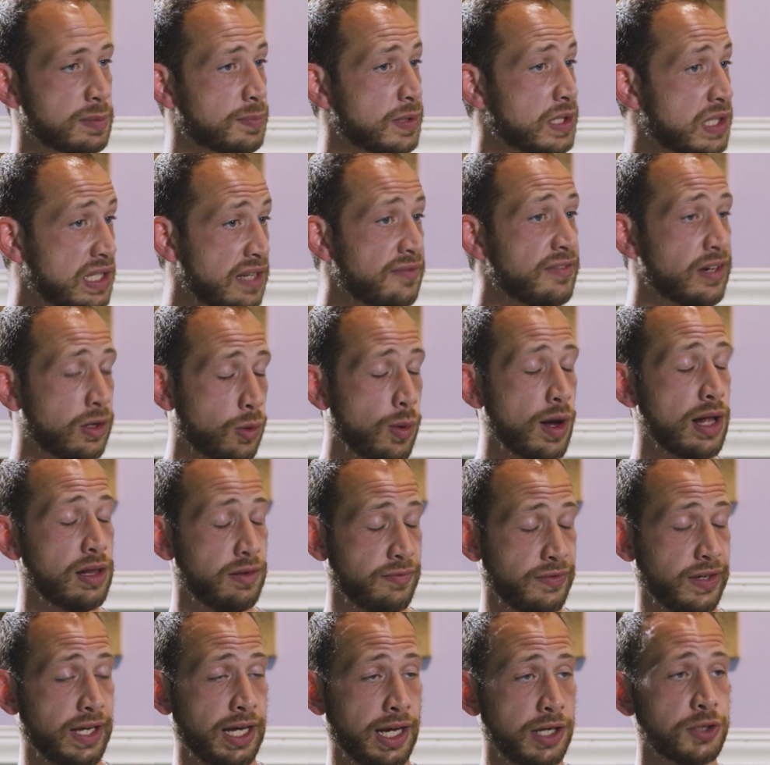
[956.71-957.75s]
some specific
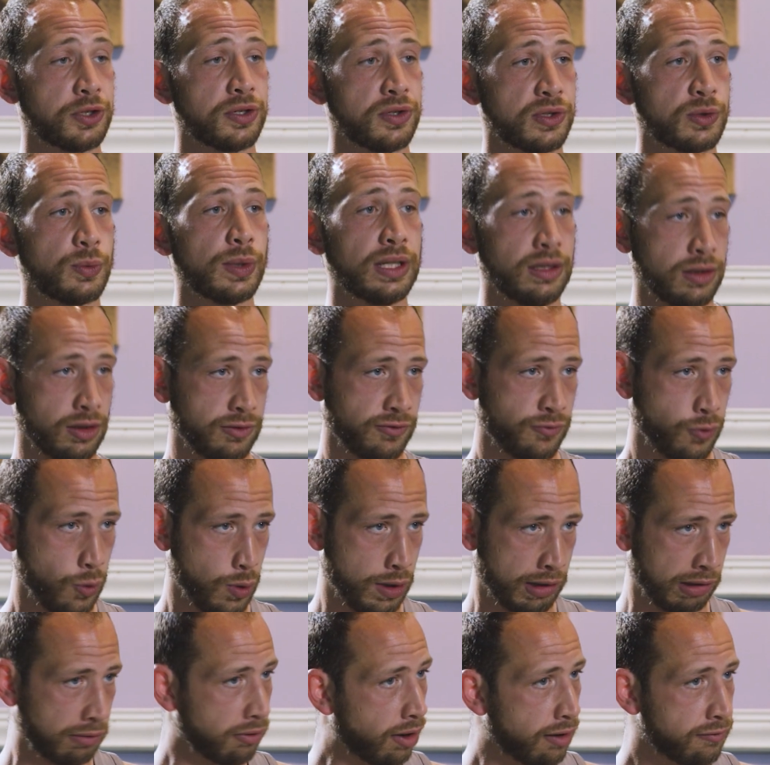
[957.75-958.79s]
qualifications we
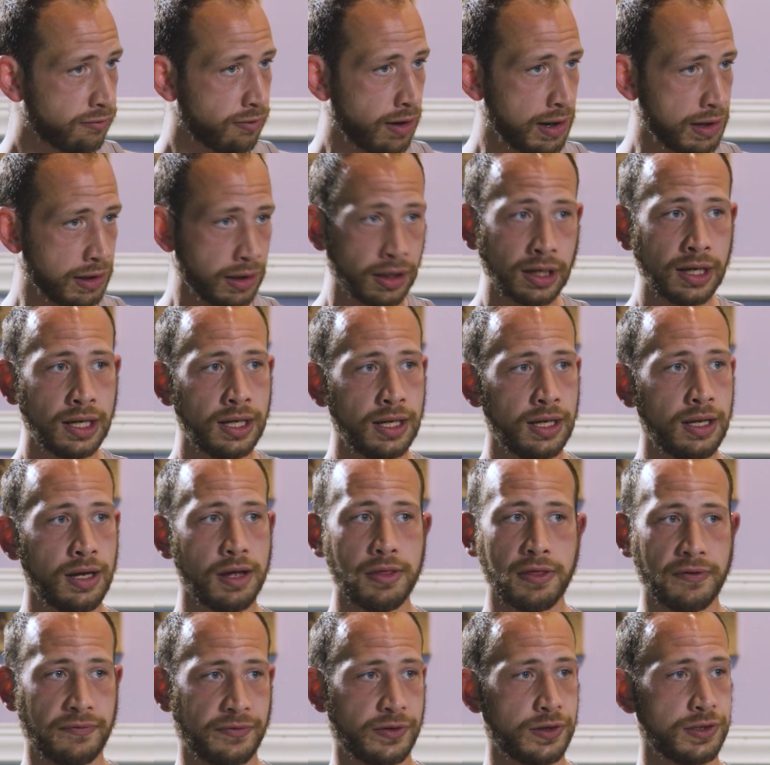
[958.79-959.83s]
look for in a Ruff Runner.
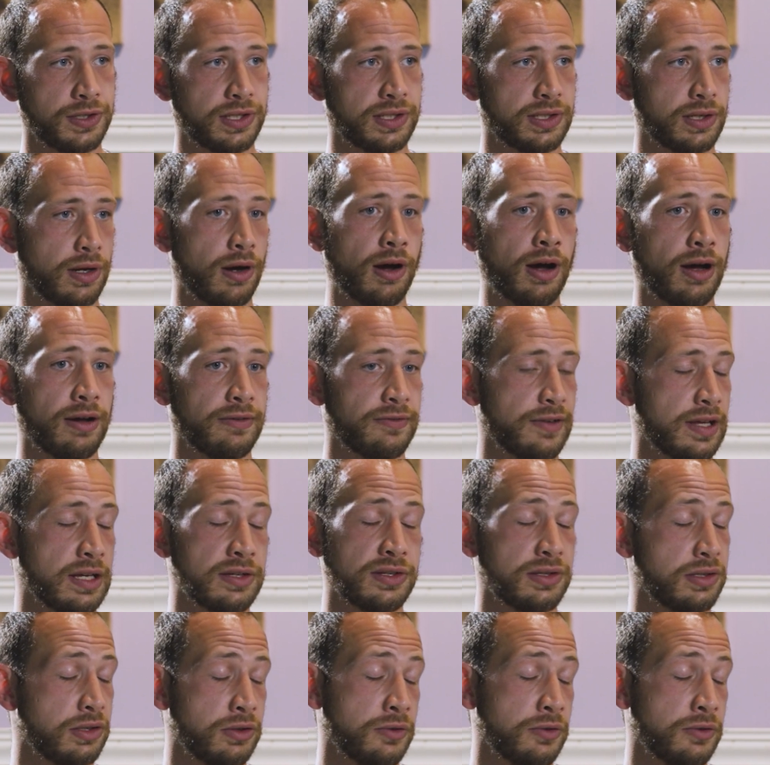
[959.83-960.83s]
The first off